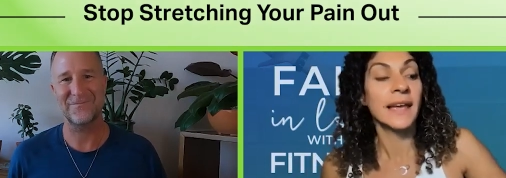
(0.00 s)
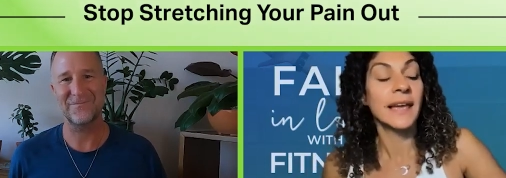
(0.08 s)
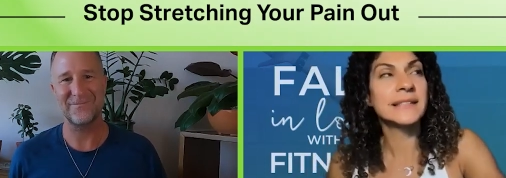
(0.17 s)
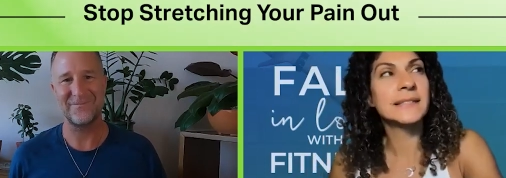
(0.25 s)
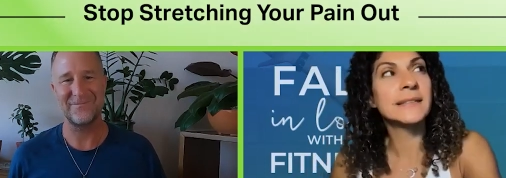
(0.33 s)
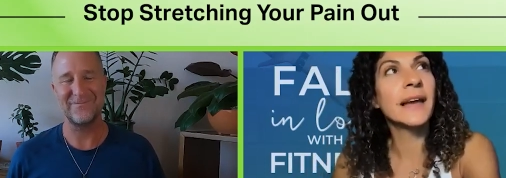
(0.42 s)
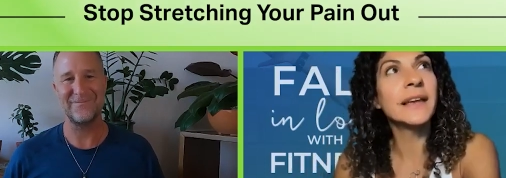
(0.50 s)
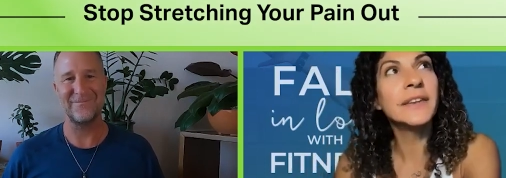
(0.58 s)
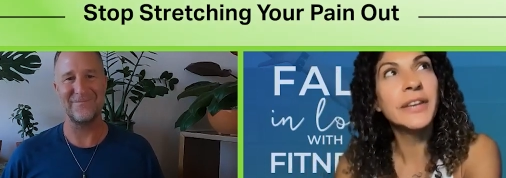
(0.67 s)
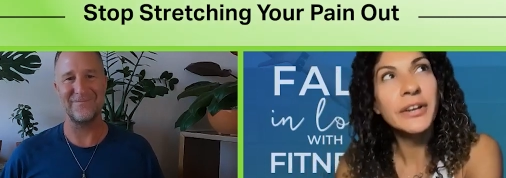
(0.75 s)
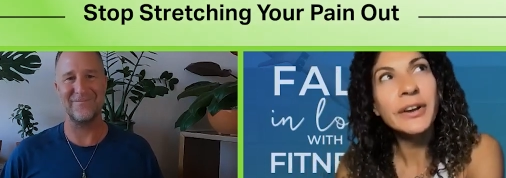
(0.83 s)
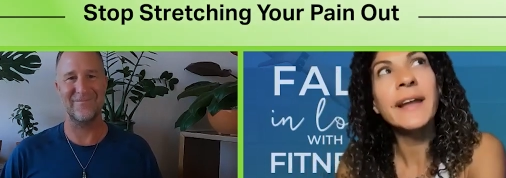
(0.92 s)
Speaker 1: it's a
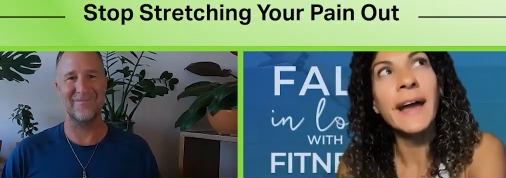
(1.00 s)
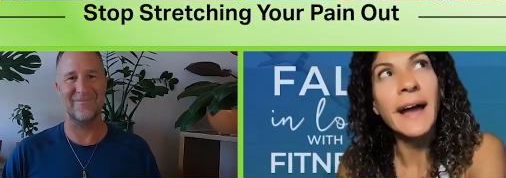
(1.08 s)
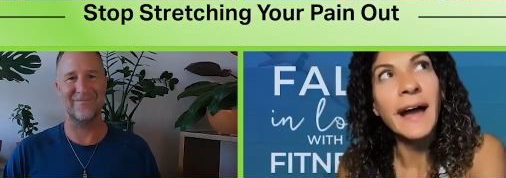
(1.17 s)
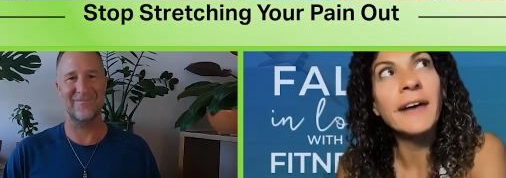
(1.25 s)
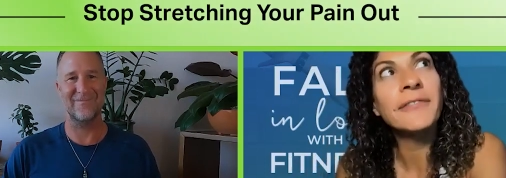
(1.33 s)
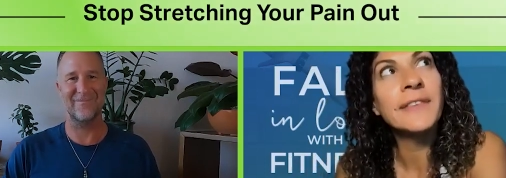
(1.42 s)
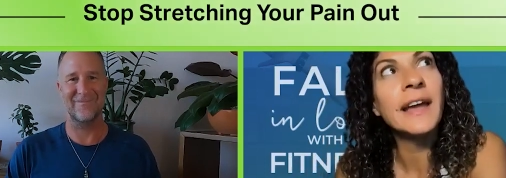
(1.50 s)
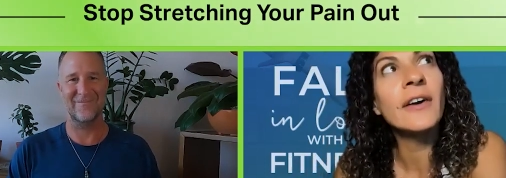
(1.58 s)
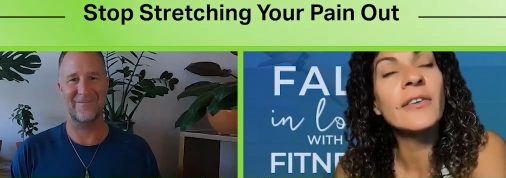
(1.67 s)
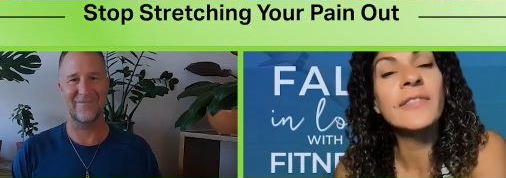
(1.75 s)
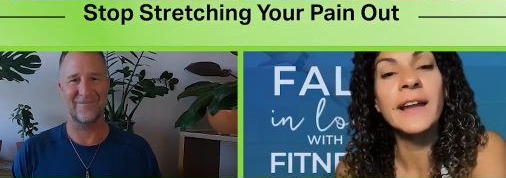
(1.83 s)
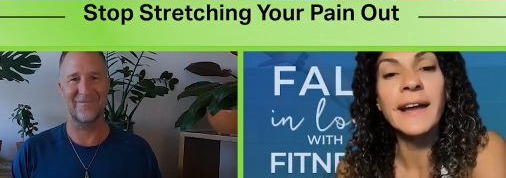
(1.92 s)
year and a half
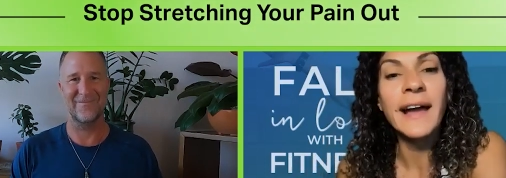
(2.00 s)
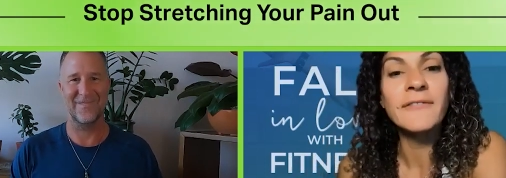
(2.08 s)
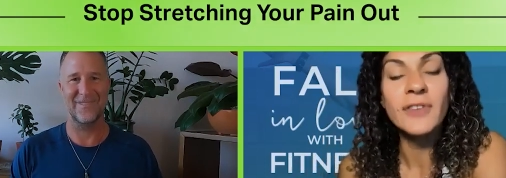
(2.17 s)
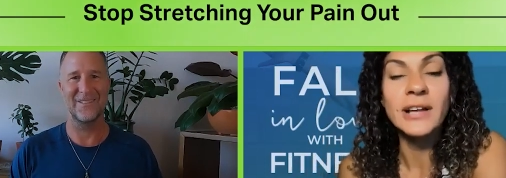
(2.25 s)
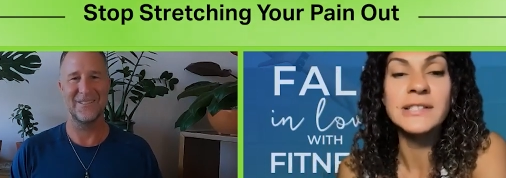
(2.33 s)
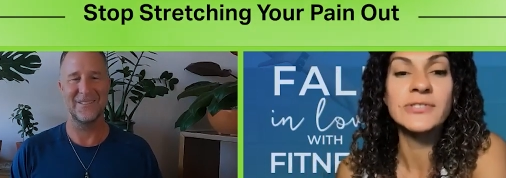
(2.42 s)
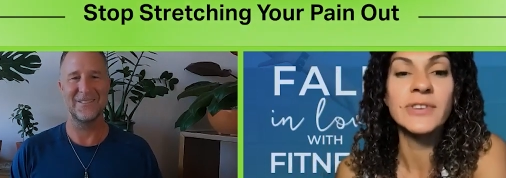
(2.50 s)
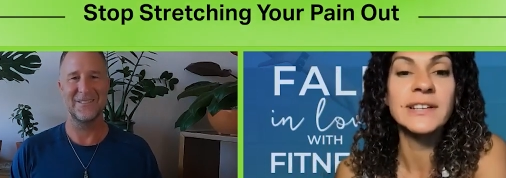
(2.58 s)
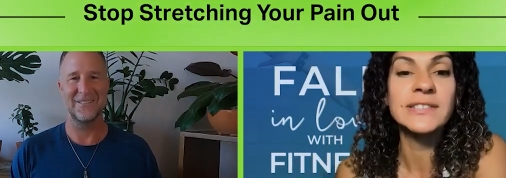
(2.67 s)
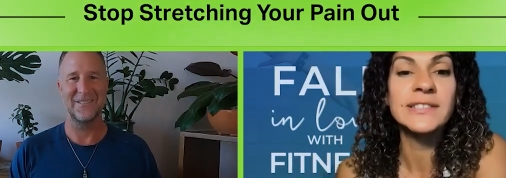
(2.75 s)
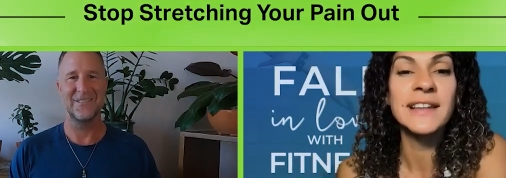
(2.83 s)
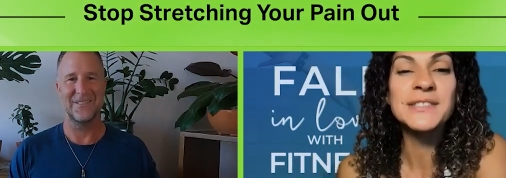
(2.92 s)
now that I have not
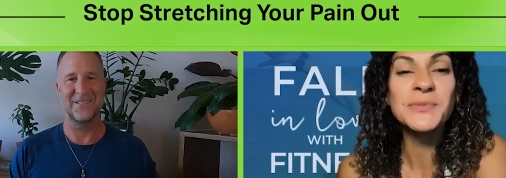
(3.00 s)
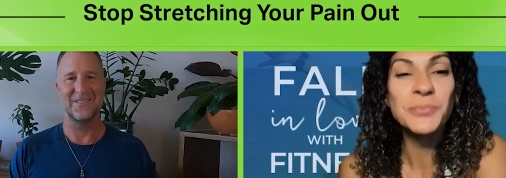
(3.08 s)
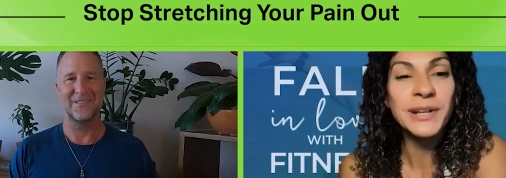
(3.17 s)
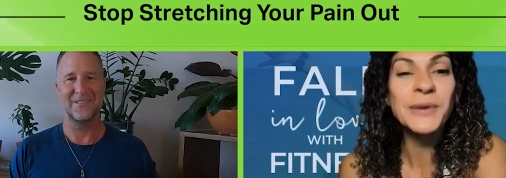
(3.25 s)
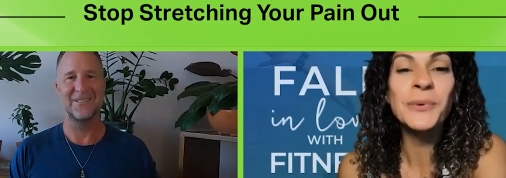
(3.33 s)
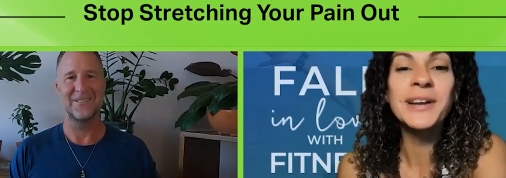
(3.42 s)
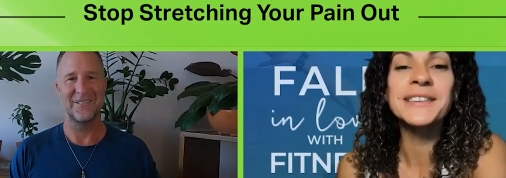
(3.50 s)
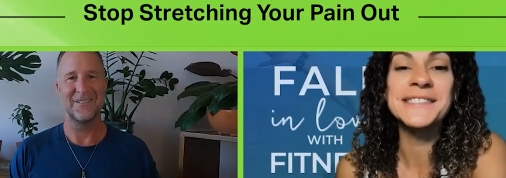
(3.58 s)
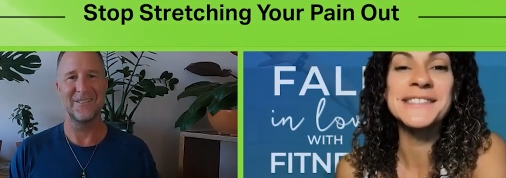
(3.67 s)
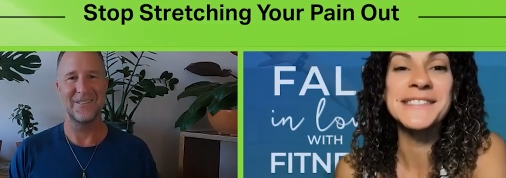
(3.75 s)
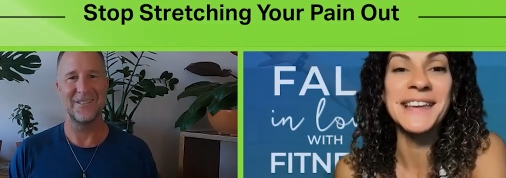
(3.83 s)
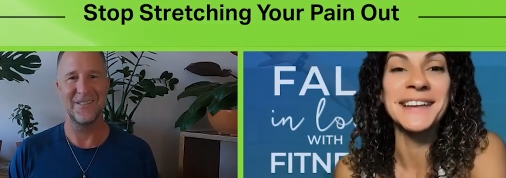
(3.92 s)
stretched. And that's really weird to
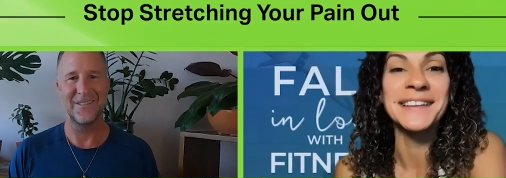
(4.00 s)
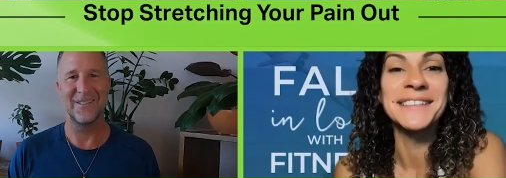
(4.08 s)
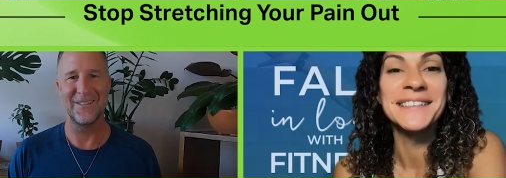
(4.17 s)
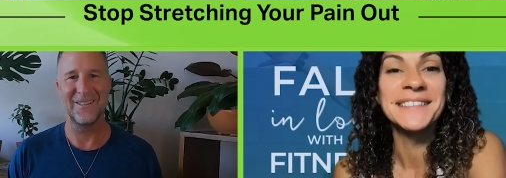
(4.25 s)
say.